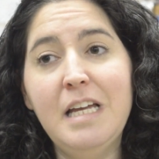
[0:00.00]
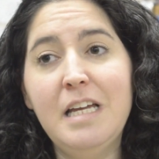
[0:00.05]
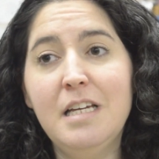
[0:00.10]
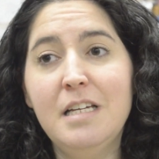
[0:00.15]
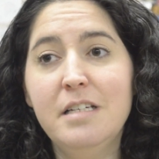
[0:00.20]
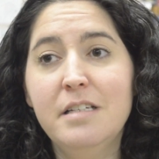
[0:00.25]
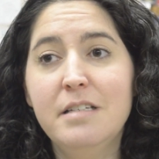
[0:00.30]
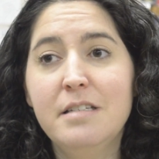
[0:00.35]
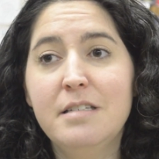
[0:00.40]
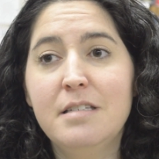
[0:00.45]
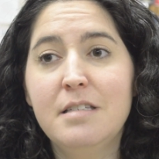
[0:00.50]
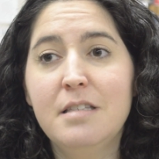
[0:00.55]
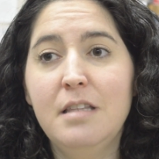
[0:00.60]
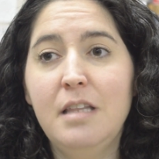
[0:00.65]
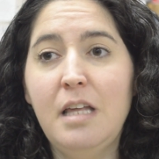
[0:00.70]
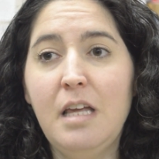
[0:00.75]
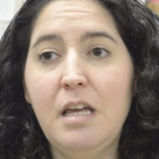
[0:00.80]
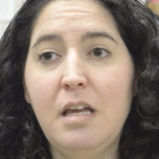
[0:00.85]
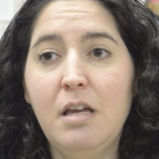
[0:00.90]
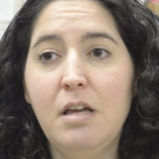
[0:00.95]
is
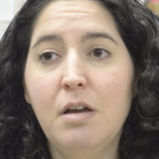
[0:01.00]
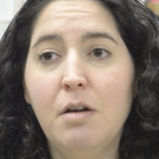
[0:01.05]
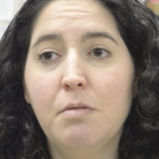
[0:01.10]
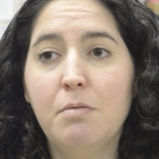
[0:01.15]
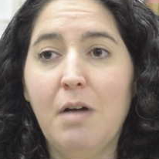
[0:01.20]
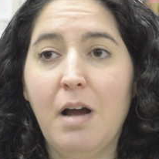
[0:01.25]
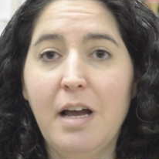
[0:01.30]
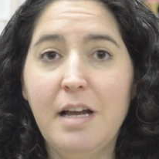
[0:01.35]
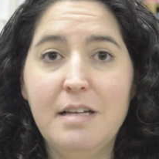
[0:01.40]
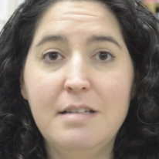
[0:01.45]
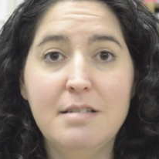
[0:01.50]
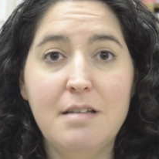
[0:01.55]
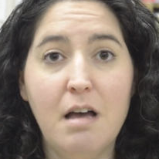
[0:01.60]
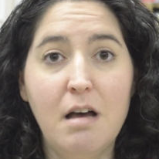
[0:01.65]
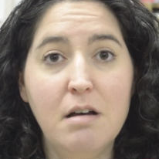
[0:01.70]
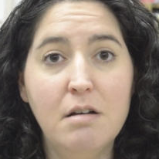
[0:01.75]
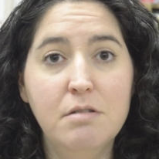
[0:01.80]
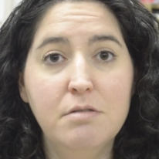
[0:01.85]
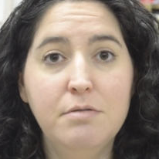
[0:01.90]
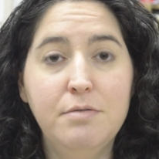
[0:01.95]
the rise
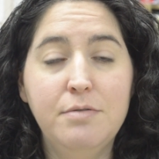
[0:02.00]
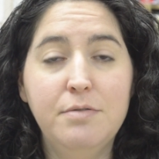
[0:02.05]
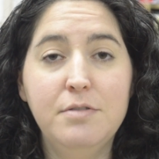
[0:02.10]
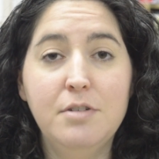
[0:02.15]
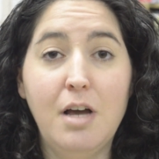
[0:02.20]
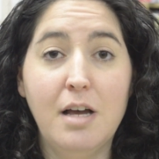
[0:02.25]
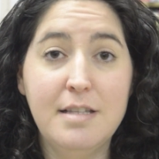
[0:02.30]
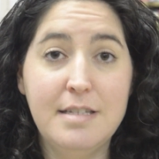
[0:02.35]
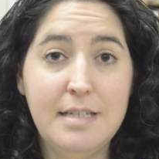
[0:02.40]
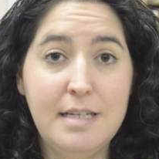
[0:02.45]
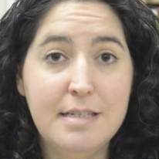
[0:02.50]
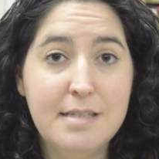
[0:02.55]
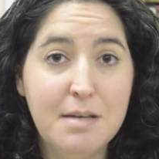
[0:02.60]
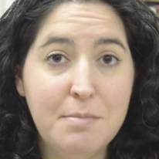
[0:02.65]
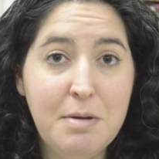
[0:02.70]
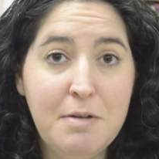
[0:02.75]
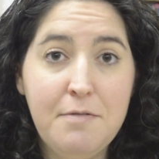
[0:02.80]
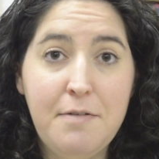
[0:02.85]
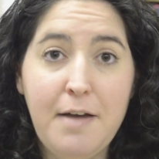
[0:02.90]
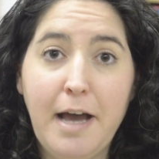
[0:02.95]
of
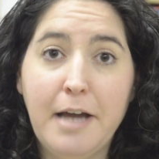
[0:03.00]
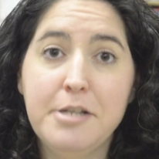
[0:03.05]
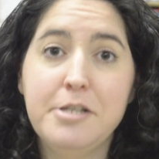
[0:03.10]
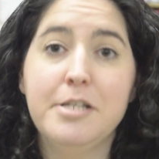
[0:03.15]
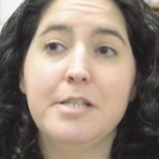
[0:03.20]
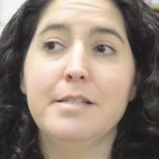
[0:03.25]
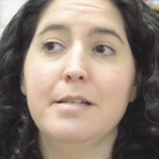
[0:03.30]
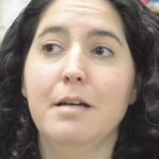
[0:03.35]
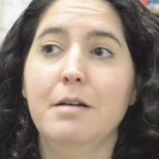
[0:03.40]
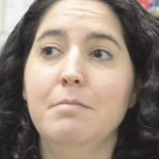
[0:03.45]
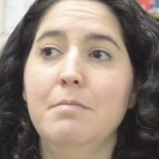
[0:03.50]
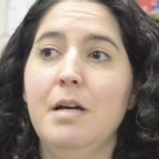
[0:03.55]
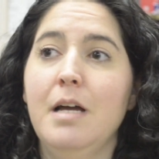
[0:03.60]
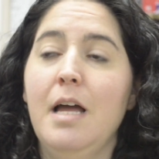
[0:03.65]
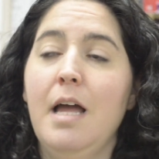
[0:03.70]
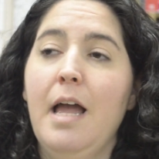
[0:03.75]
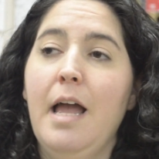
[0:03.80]
Nazism and fascism